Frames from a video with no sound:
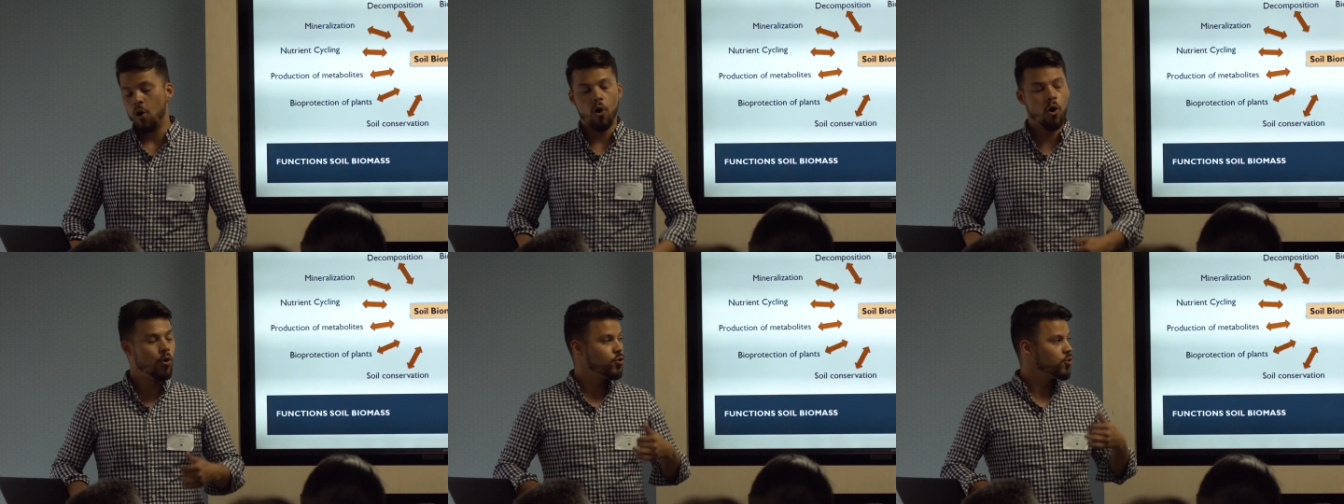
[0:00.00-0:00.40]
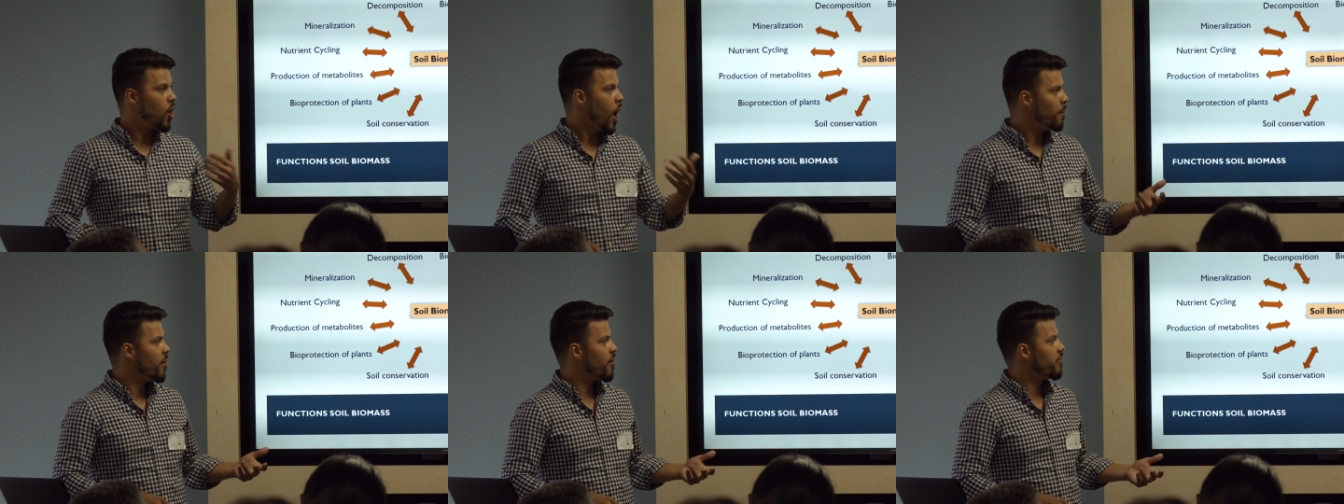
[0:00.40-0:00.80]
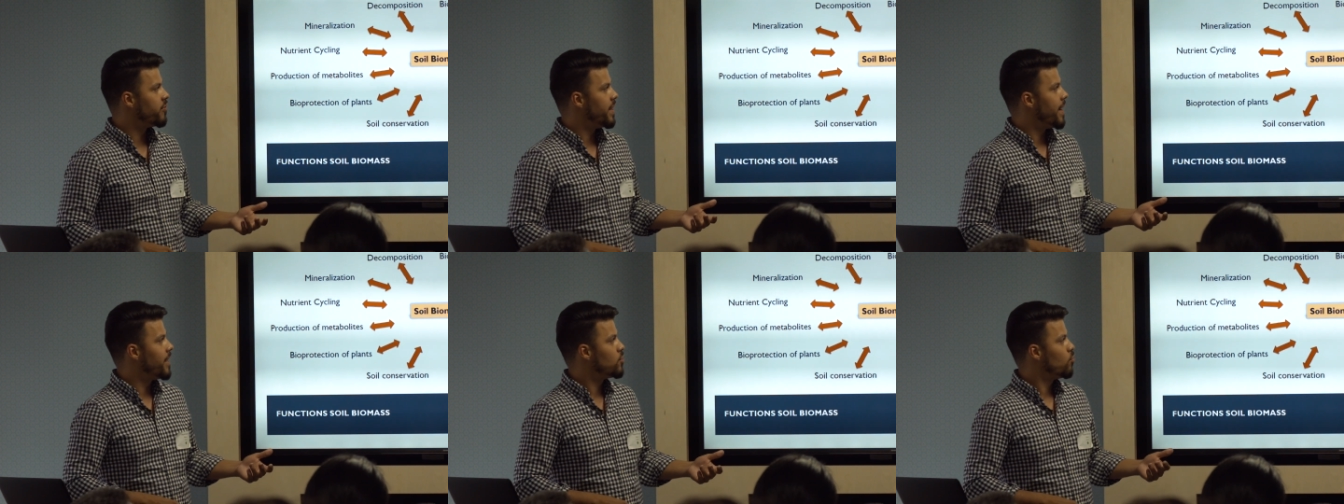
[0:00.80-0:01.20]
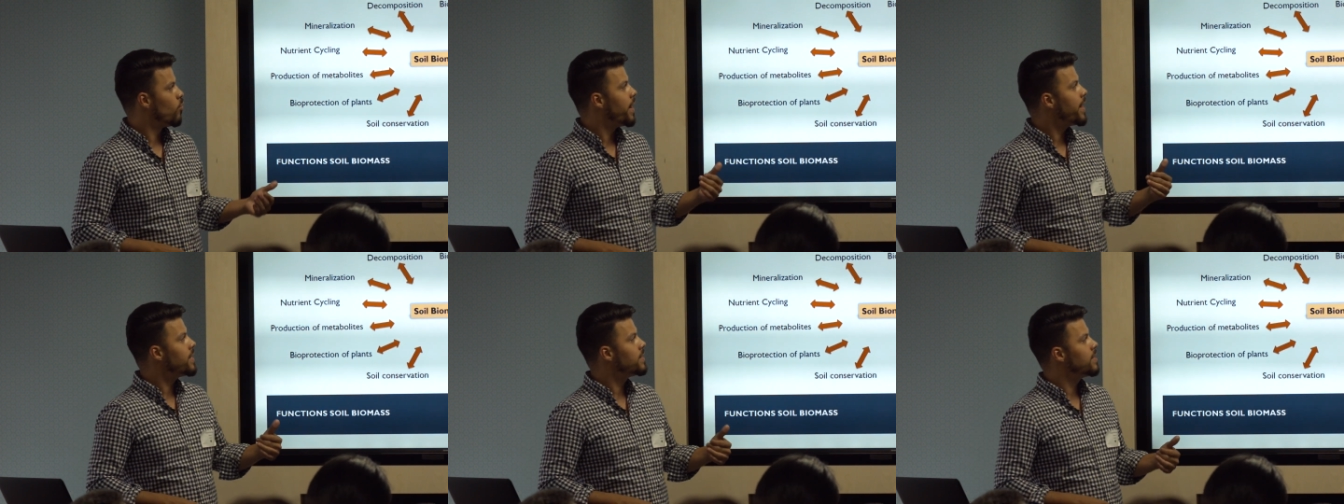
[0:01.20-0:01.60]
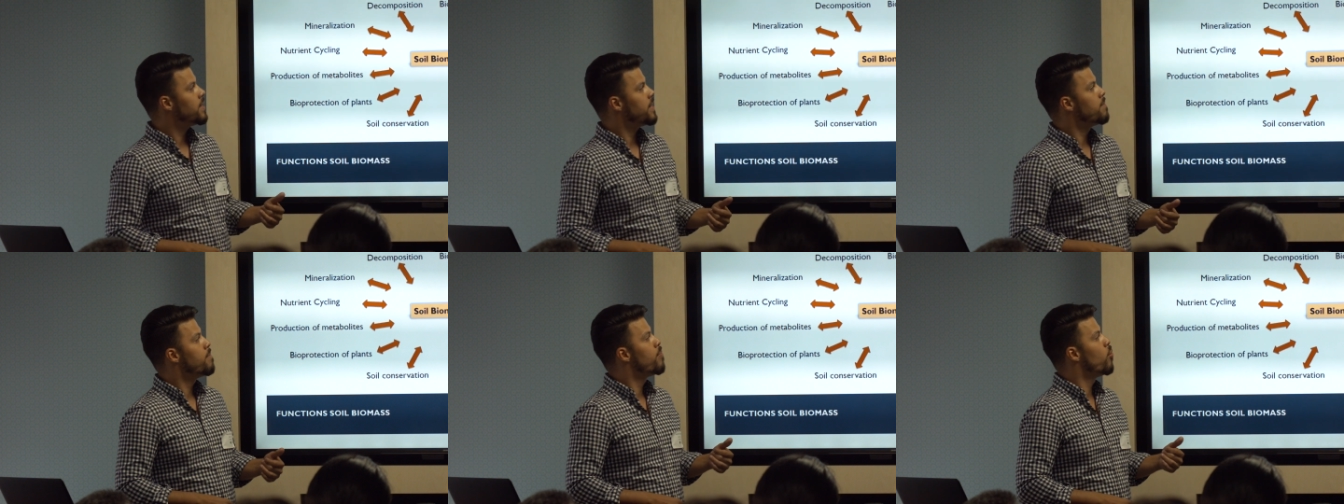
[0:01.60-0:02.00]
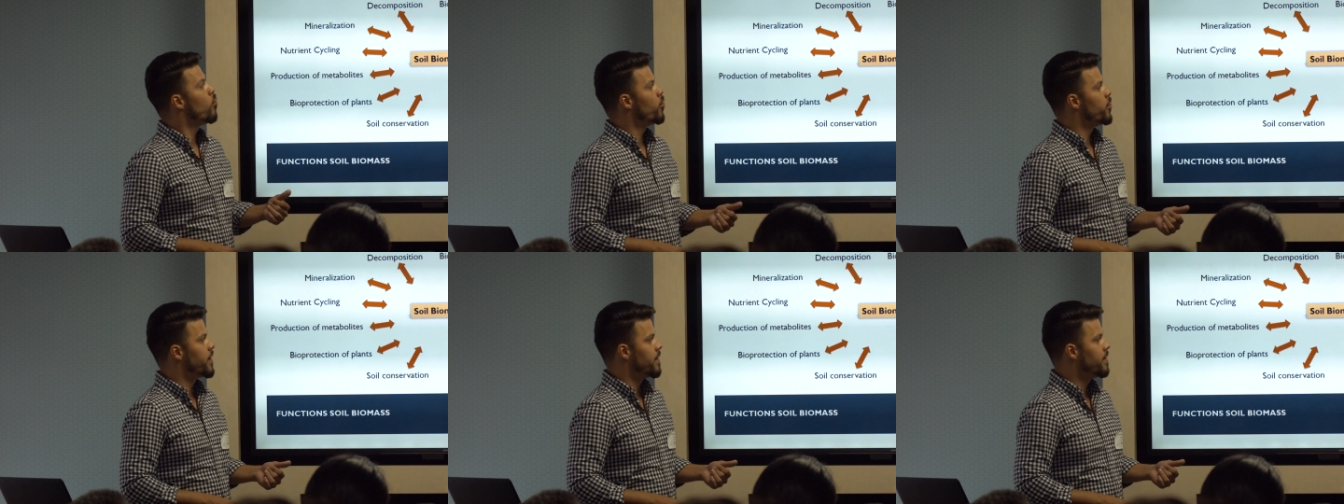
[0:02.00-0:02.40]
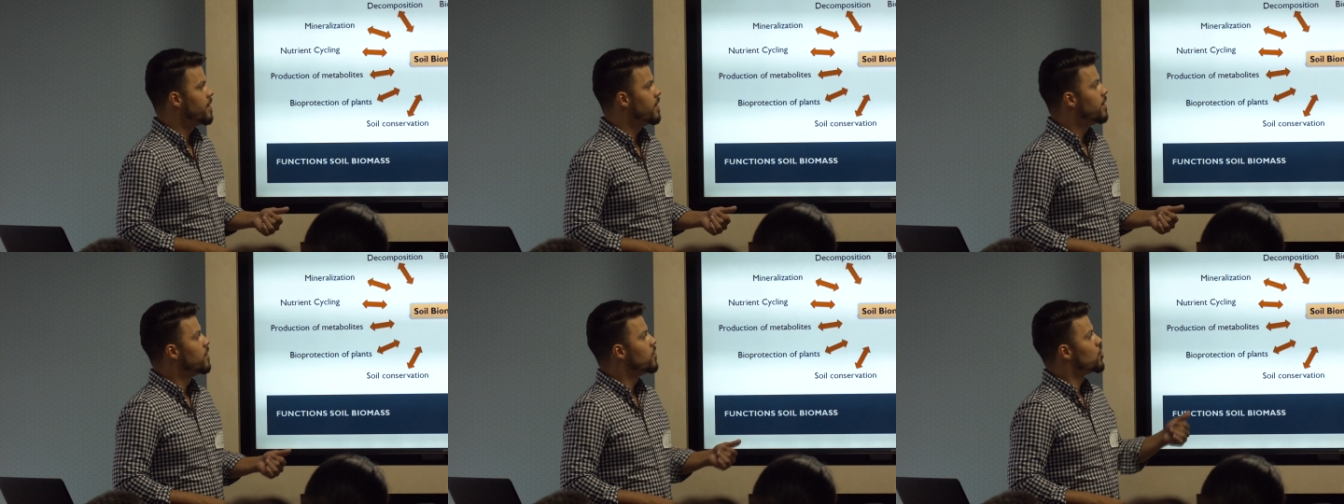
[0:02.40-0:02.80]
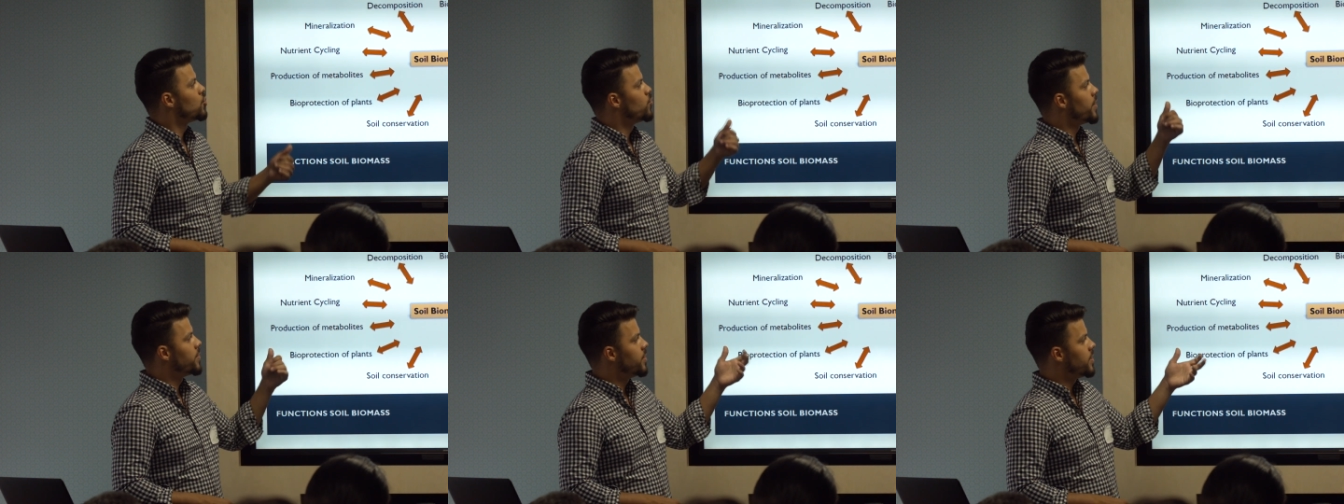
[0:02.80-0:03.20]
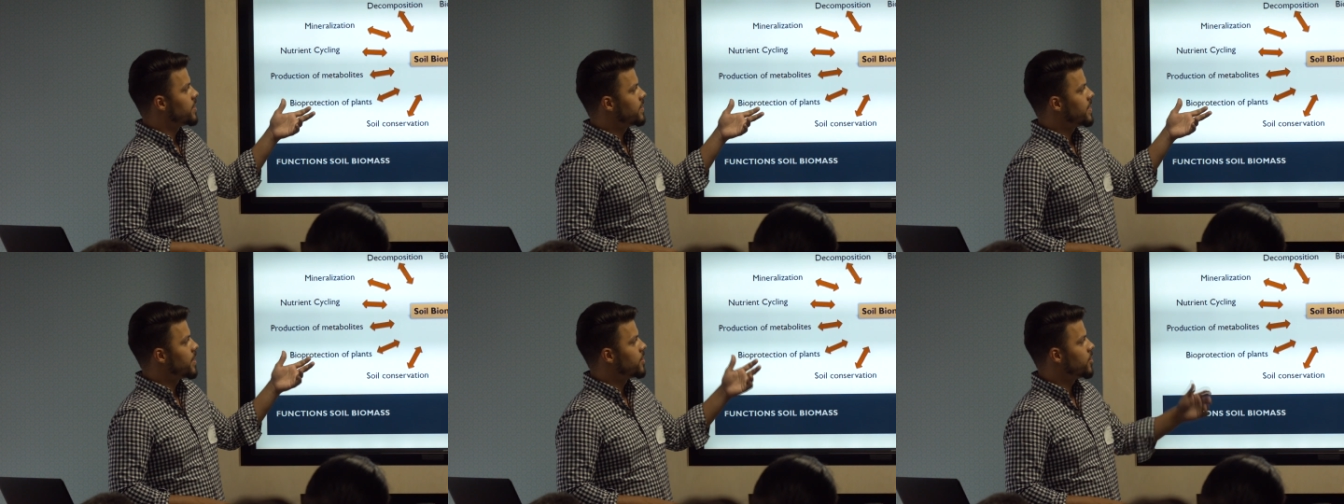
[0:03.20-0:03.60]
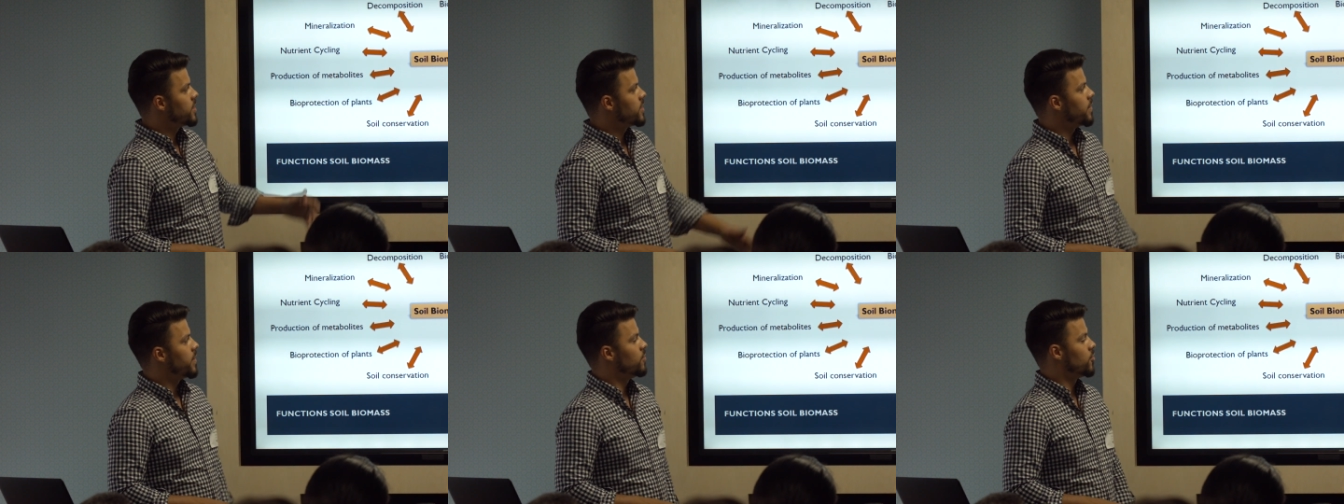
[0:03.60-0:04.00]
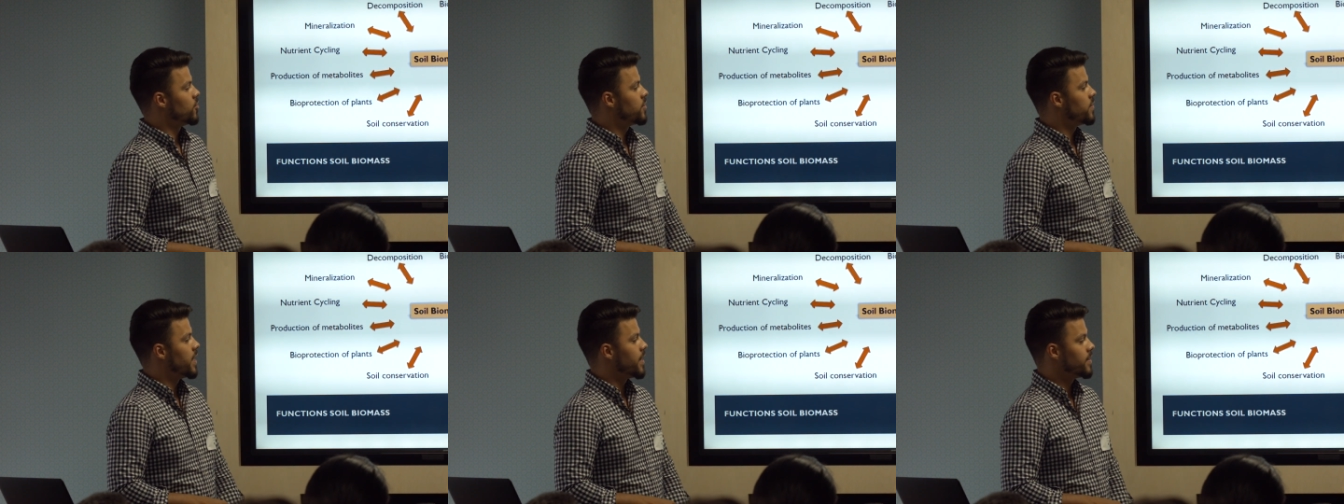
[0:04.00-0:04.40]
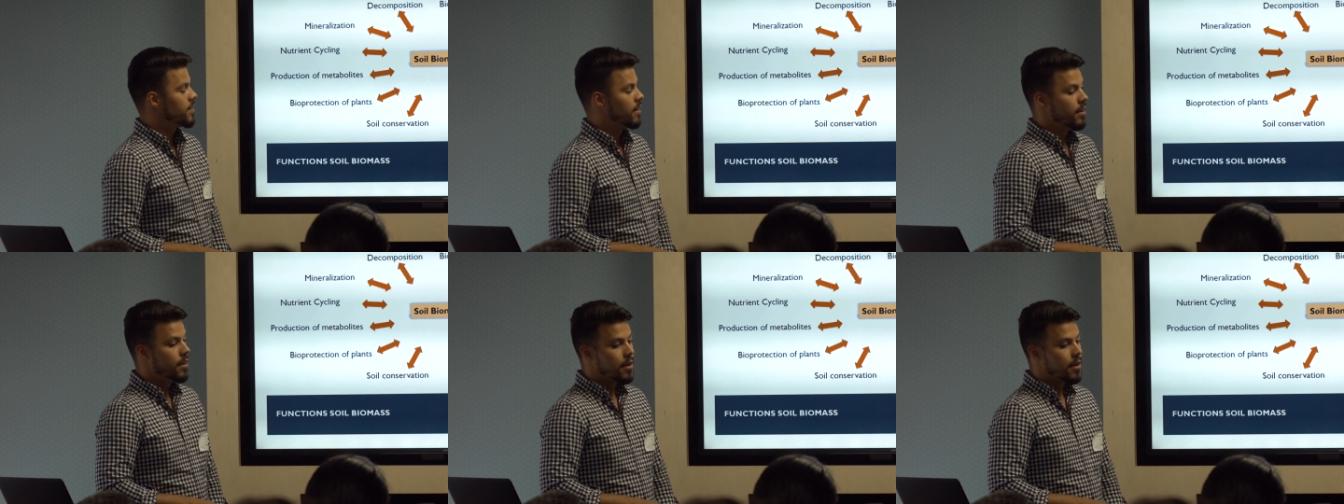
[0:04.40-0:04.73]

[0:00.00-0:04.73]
on top of that, why is it important to understand those, those things?